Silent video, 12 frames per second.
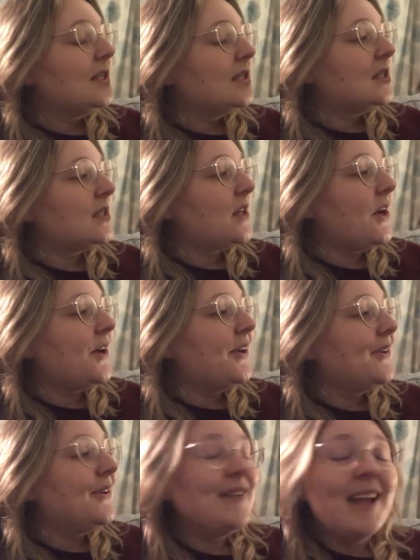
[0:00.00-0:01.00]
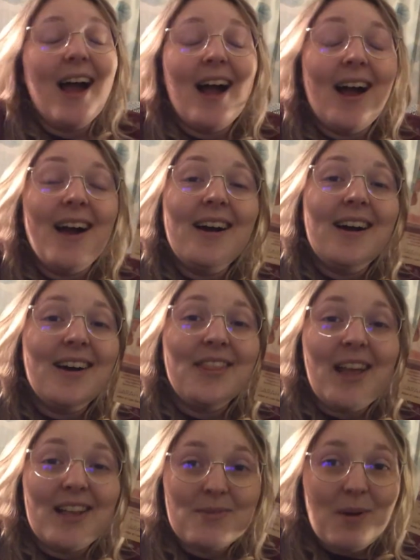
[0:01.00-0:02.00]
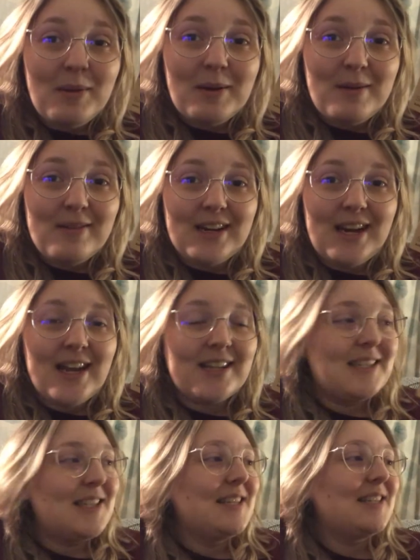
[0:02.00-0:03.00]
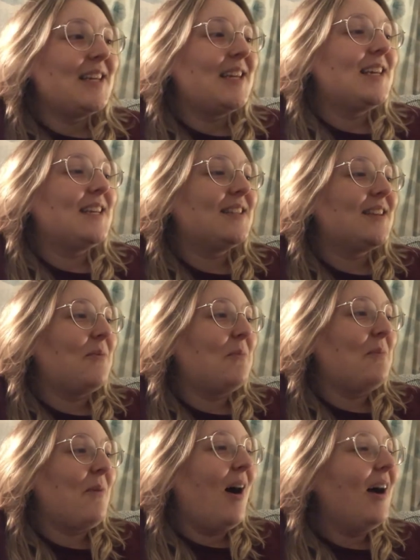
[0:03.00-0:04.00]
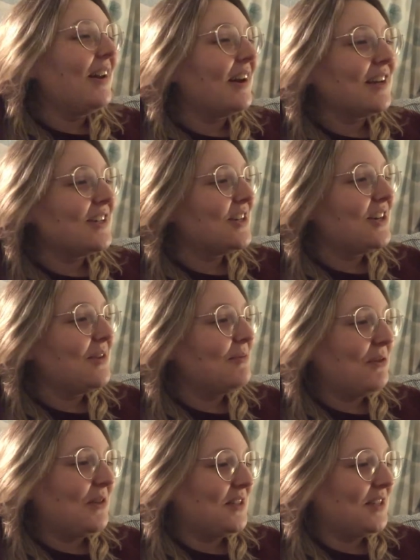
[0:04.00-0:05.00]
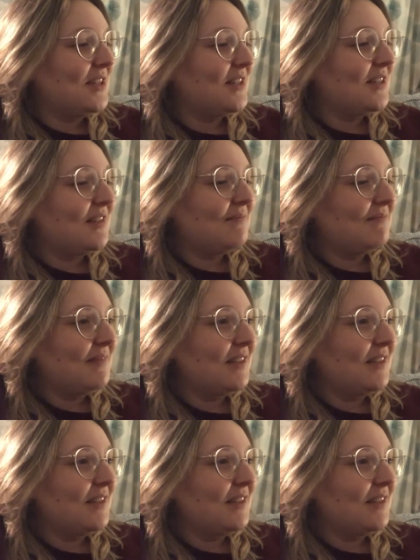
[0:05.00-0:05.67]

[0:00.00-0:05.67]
So yeah, that's what I'm going to be reading next. This is, I don't actually know what this is.